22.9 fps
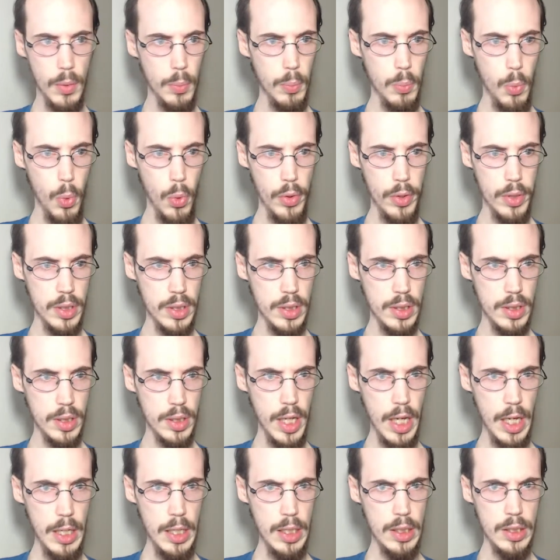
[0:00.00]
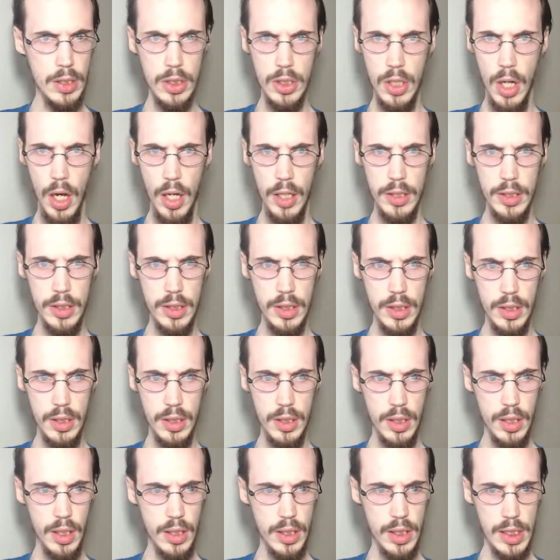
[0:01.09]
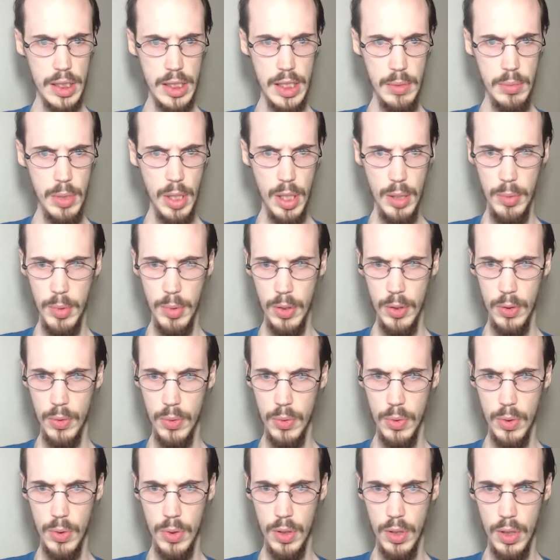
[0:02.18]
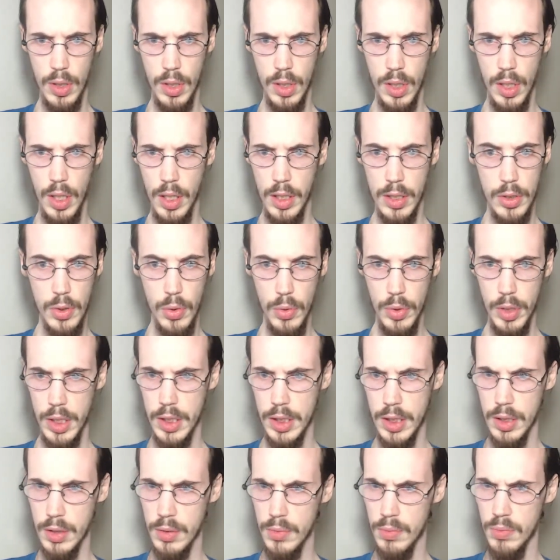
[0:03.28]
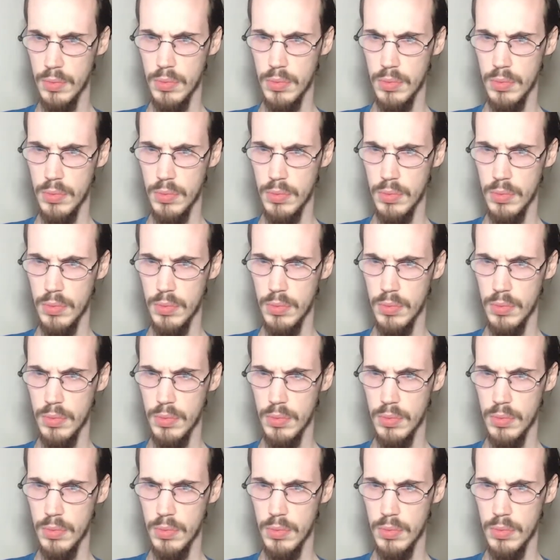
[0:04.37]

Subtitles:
more than 8 shots at the same time. Oh, Jolene's,